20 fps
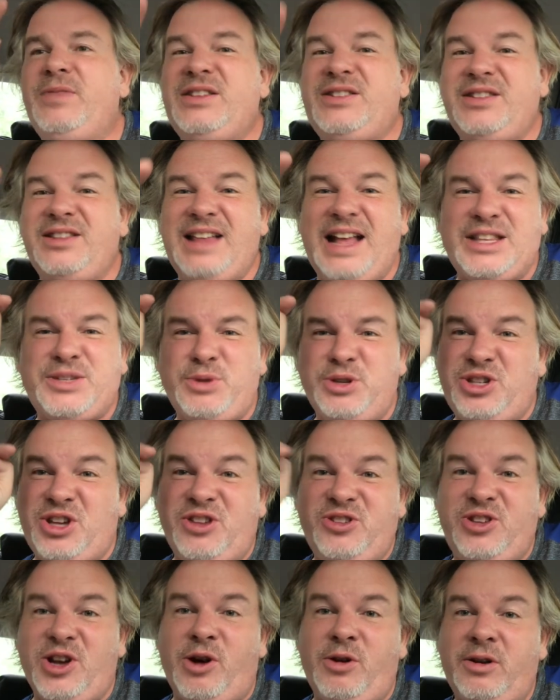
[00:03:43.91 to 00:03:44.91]
So that's what
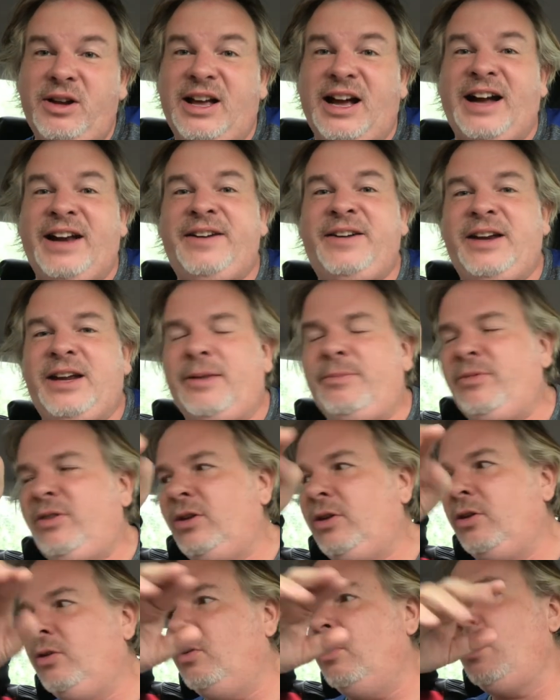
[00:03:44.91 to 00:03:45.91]
you don't goddamn
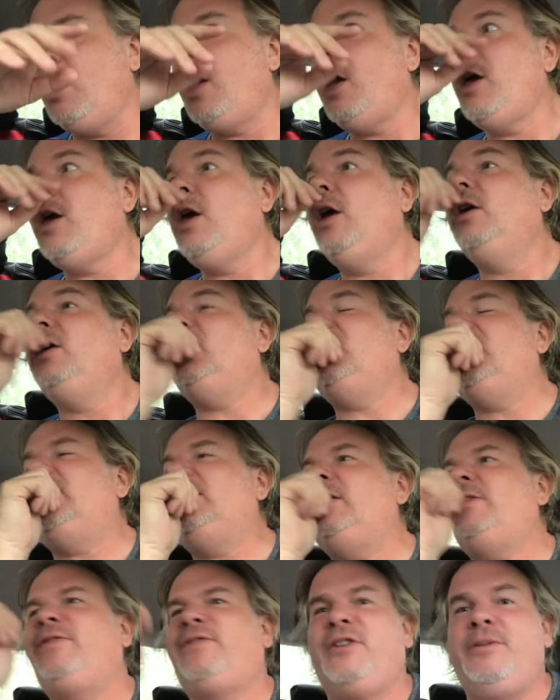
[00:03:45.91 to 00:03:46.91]
do.
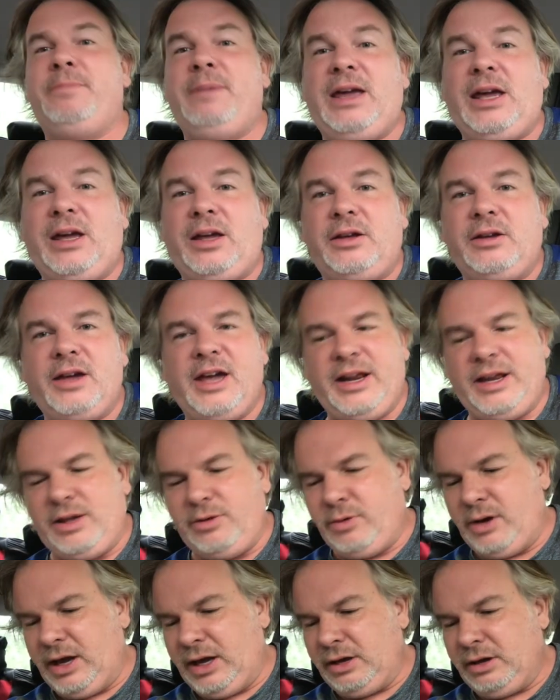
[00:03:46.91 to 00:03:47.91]
For me,
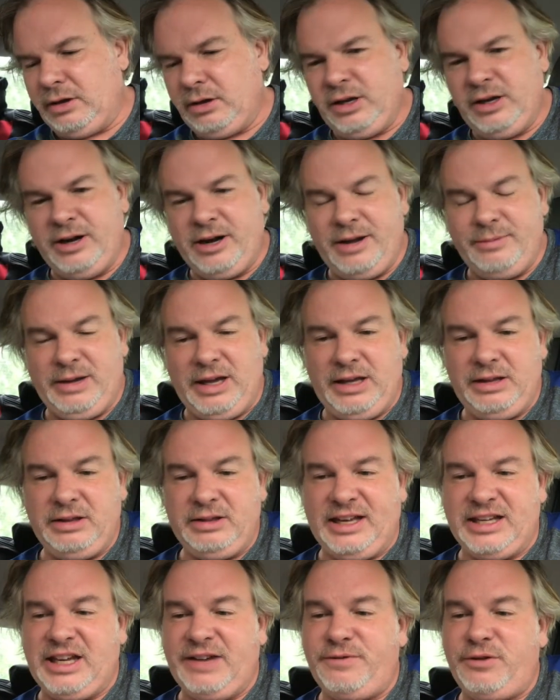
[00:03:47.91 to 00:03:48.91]
anyway. You know what I mean?
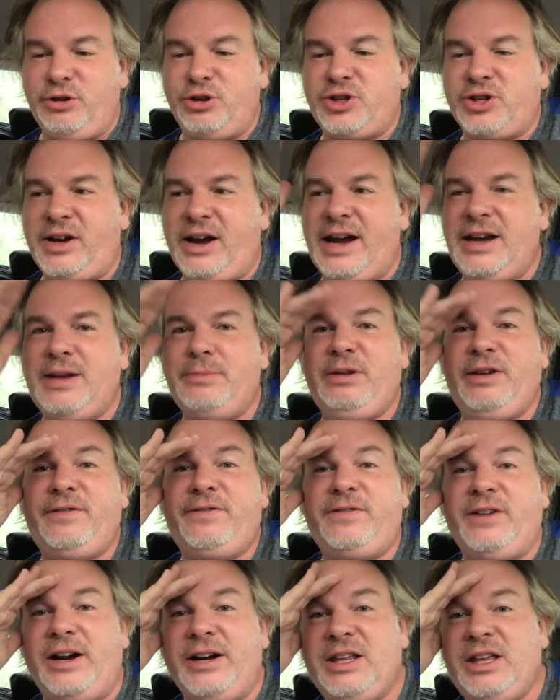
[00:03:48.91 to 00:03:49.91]
Like, if you're trying to be
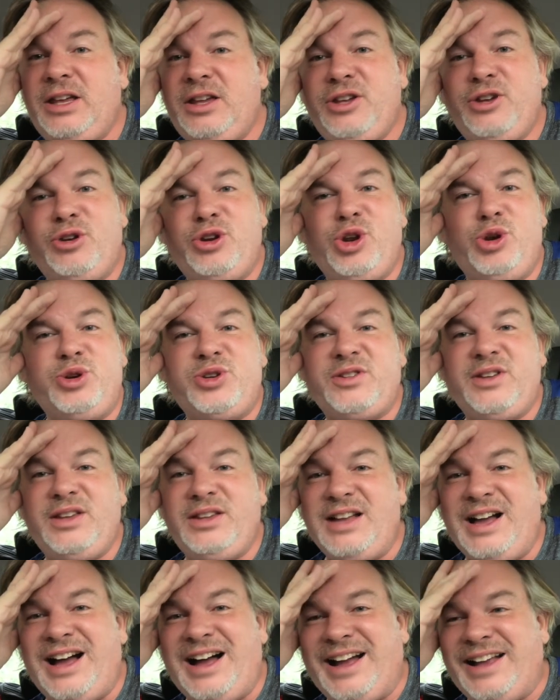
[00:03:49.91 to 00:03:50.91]
funny, you're usually
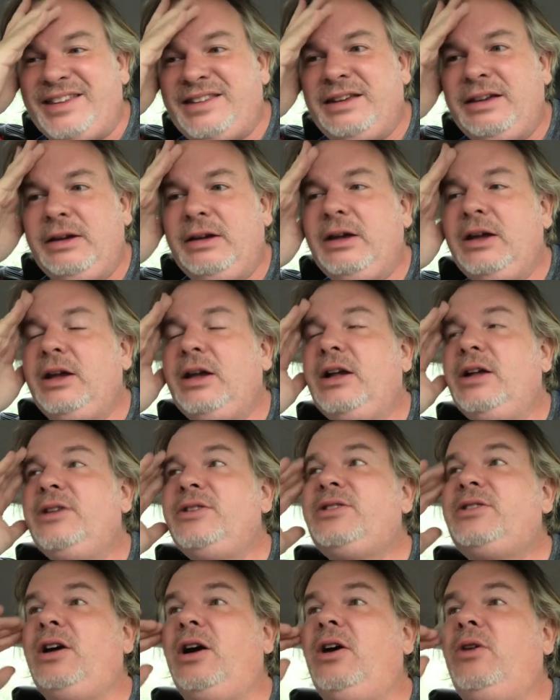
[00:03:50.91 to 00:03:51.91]
not.
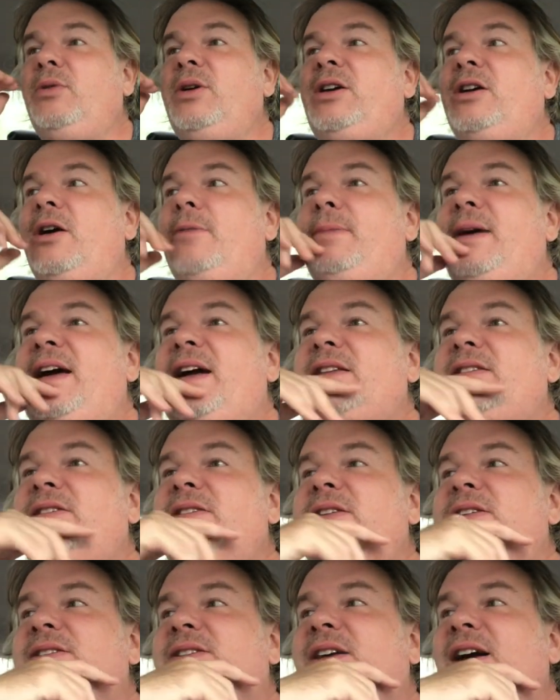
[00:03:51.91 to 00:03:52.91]
So we go back to
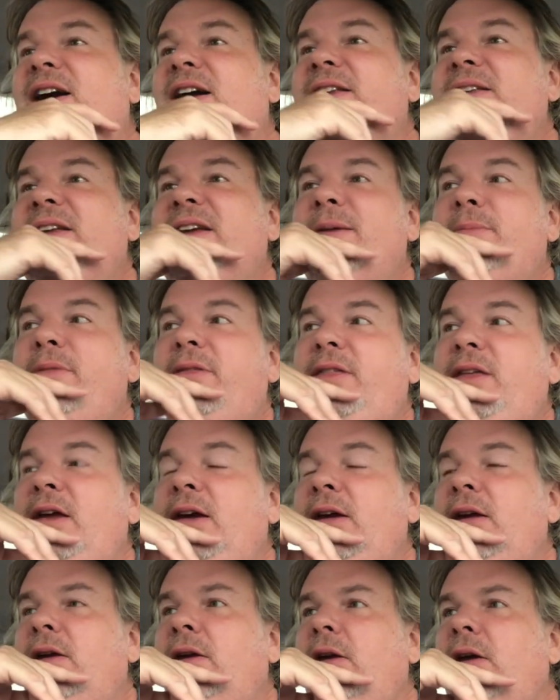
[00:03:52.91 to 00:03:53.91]
this goddamn
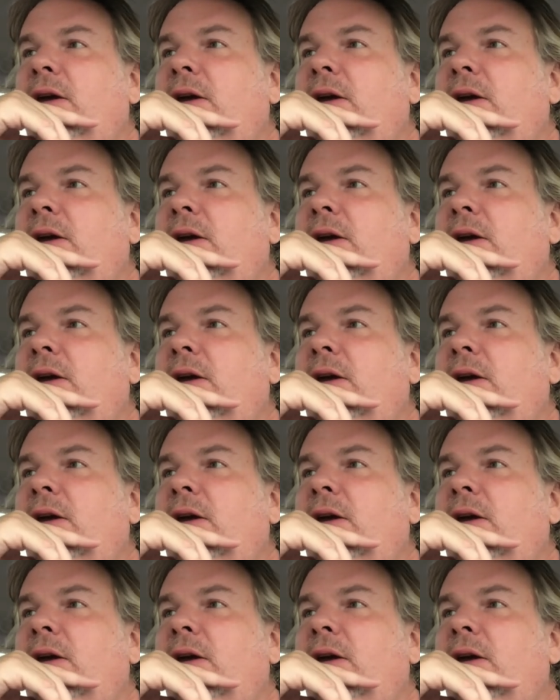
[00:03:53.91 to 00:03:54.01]
thing.